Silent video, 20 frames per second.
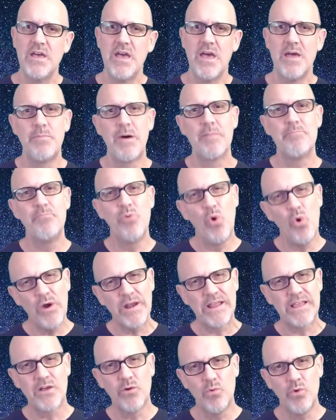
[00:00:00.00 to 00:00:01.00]
And by
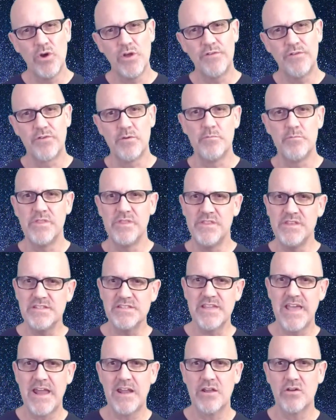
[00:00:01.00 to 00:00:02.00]
putting a word from
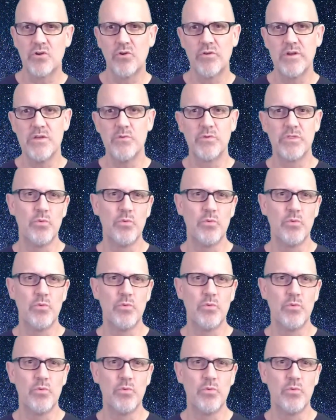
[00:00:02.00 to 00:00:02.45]
this category with